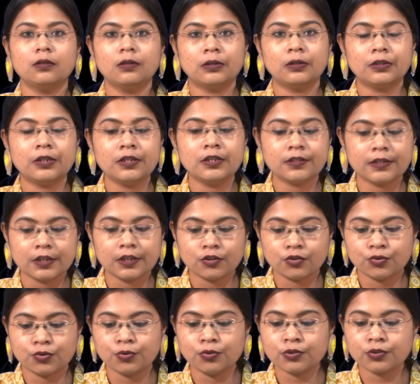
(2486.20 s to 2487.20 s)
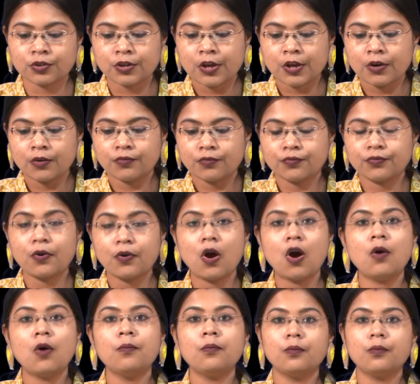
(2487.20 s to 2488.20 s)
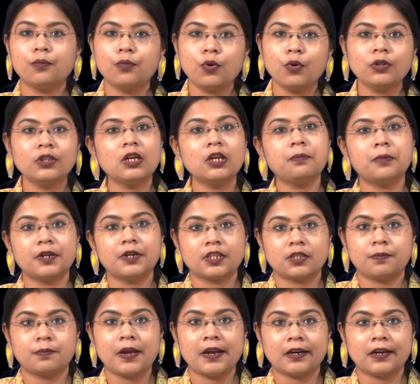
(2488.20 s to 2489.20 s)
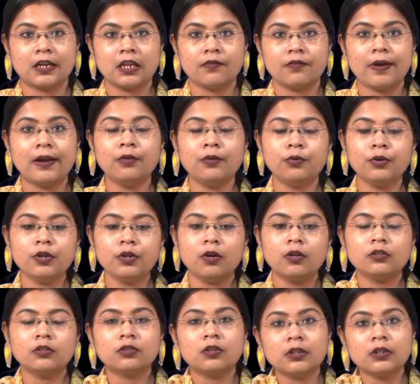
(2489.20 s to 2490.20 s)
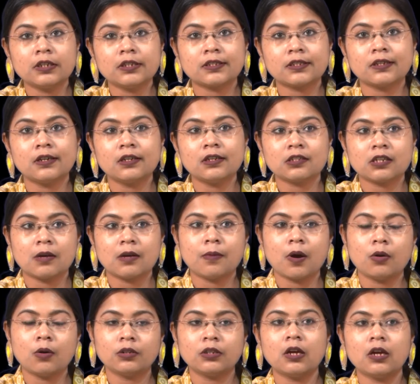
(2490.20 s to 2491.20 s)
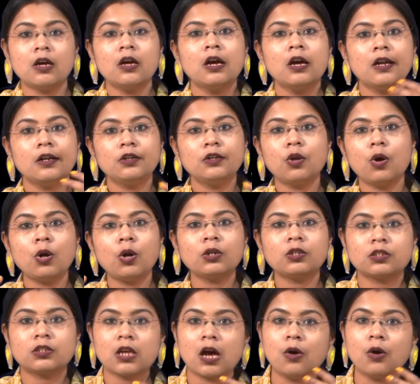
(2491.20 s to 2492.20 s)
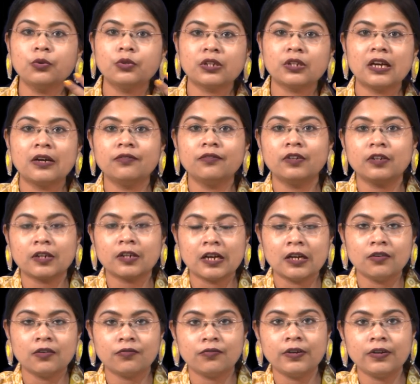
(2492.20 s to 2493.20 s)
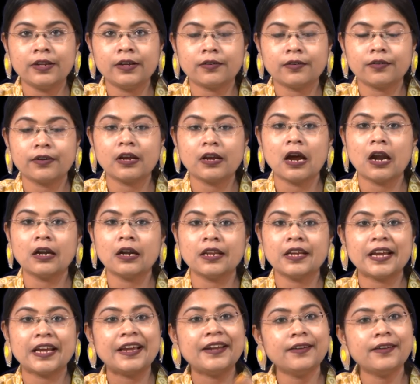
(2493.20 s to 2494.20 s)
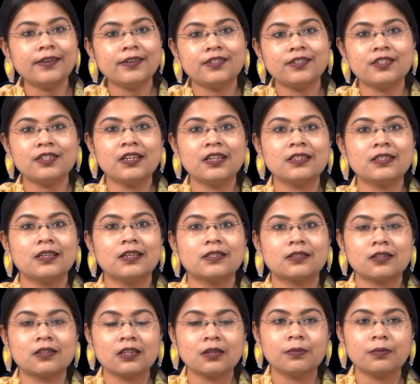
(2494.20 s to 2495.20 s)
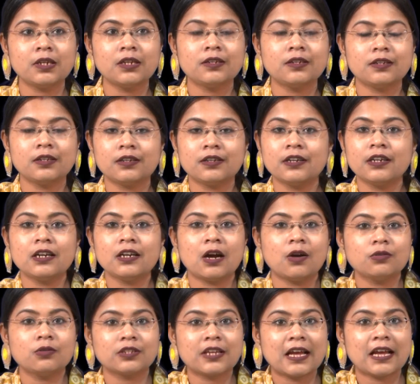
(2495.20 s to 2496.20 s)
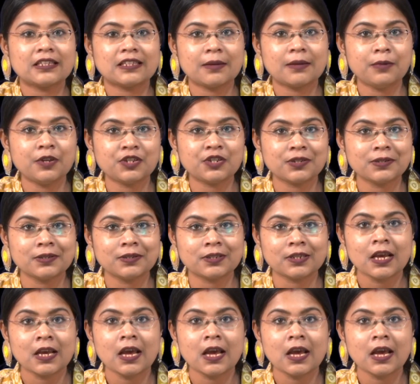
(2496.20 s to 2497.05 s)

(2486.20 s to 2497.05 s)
these issues from both the perspective, and we also discussed about the north south conflict regarding energy and sustainability, greenhouse gas emissions,